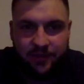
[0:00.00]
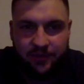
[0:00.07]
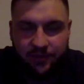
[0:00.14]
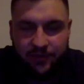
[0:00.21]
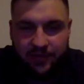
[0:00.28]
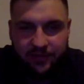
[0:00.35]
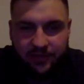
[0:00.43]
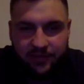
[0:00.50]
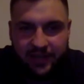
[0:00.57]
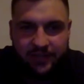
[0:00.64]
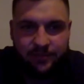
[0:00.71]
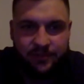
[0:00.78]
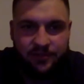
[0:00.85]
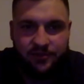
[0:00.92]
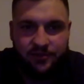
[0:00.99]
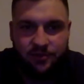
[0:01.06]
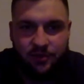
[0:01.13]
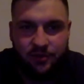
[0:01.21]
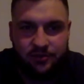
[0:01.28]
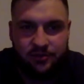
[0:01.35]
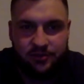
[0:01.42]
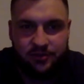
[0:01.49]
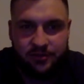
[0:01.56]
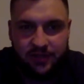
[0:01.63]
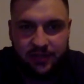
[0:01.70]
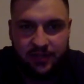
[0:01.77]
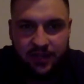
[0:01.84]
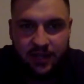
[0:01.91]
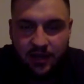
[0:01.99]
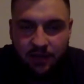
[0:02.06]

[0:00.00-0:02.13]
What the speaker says: but whatever they ask me to do, I'll certainly